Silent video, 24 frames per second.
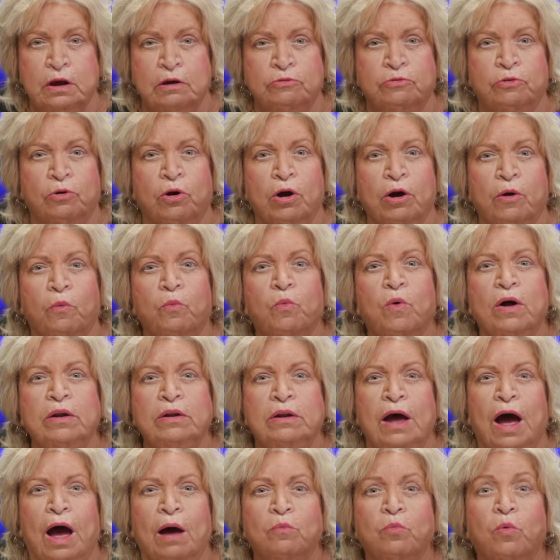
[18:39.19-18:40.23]
for a
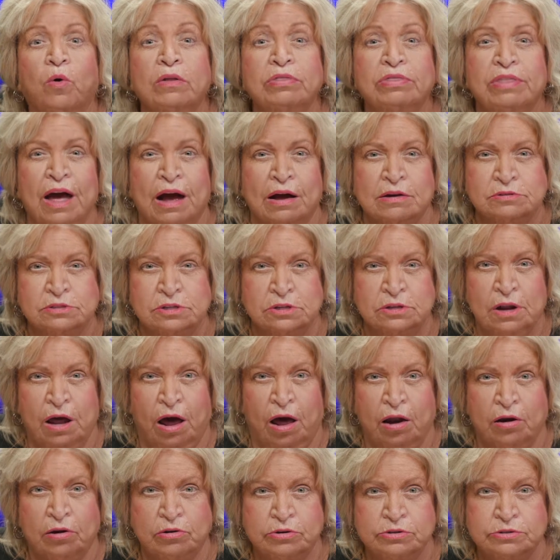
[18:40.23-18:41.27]
one-time
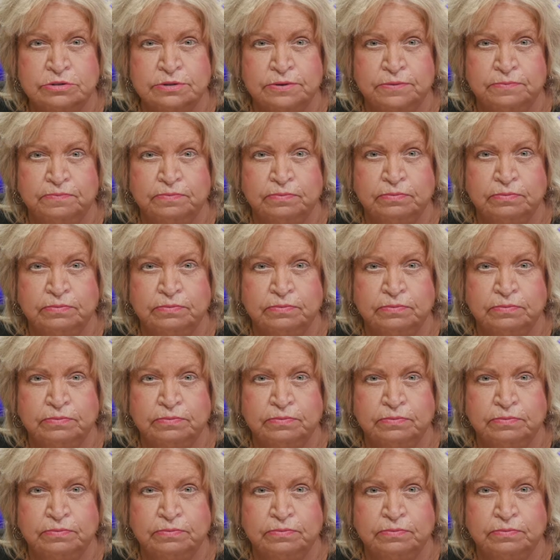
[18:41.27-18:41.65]
$1,000.